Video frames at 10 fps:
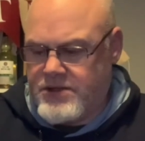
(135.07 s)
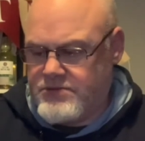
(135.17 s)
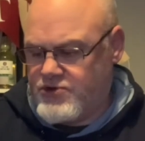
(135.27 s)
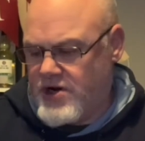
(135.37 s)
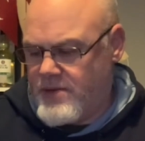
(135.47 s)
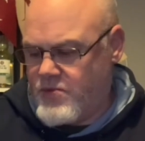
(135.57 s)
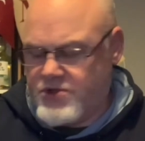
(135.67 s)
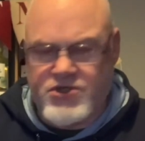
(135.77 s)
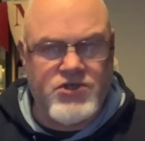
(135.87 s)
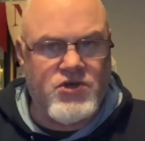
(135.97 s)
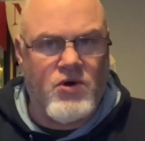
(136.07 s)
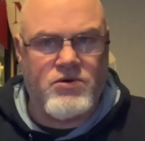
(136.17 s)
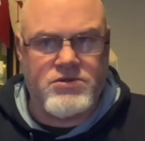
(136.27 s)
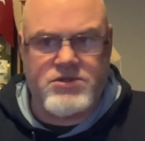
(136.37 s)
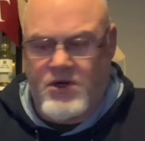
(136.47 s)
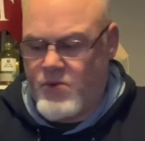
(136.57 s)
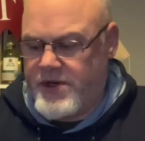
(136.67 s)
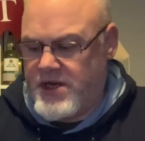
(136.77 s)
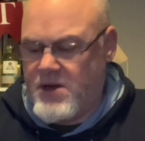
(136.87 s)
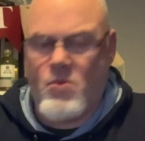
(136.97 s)
dram, which is called
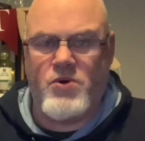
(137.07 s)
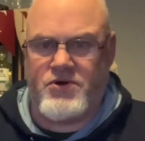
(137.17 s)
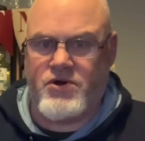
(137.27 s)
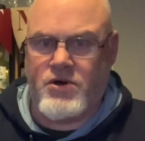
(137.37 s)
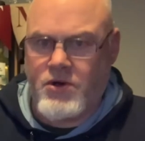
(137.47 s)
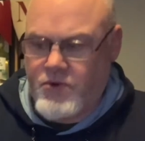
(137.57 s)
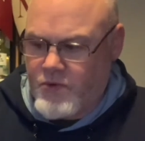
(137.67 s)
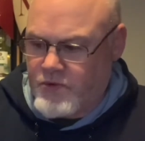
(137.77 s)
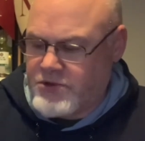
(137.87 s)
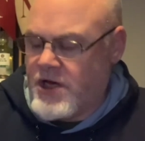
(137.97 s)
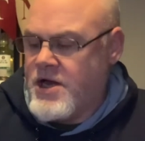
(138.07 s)
Dalwhinnie Winter Gold.